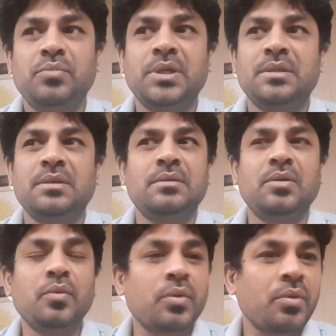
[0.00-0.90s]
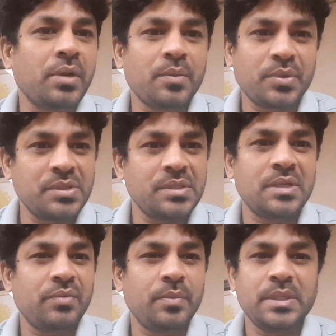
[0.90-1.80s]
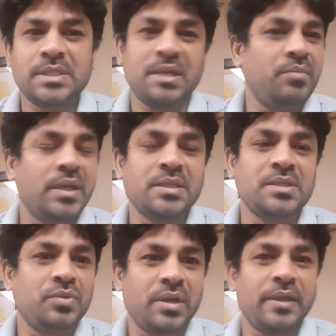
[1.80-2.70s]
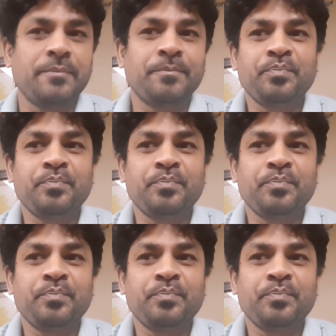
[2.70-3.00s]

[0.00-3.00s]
but the overhauling procedure will be same like this only